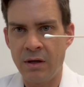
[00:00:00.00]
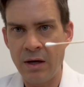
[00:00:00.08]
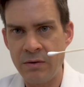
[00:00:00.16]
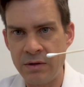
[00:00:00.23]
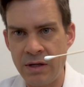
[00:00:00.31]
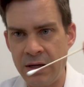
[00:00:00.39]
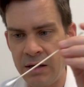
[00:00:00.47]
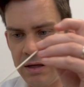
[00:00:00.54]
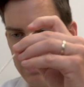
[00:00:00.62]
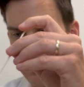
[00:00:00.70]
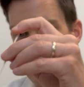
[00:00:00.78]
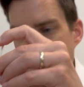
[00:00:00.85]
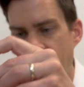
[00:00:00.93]
I would take it
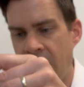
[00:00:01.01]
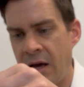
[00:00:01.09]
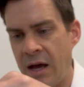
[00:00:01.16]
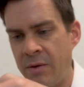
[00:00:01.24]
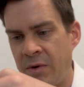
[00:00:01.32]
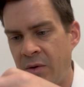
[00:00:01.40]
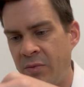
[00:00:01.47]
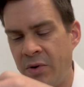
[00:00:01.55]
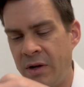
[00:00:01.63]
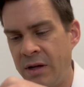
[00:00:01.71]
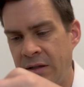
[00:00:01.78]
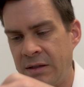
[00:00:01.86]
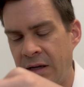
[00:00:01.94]
here, I'm going to put
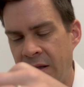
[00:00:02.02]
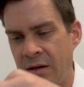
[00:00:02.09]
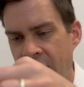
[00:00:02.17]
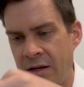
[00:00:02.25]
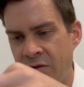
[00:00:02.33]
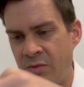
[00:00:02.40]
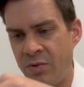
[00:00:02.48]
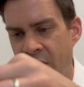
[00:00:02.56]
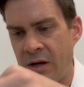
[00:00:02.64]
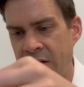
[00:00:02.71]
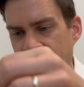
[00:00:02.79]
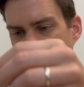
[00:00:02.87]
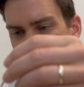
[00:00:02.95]
it inside the hydrogen
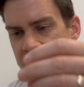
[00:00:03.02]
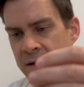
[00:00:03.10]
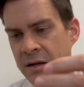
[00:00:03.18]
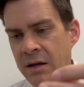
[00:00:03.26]
peroxide,